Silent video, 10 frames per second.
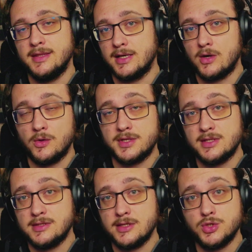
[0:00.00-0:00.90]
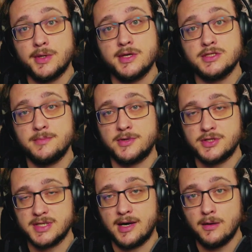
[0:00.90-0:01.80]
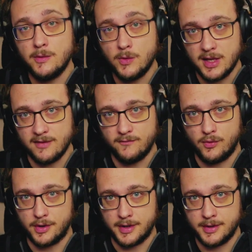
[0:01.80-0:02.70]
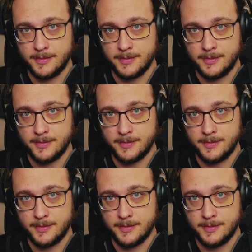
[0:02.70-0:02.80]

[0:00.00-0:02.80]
the content that your customers are looking for.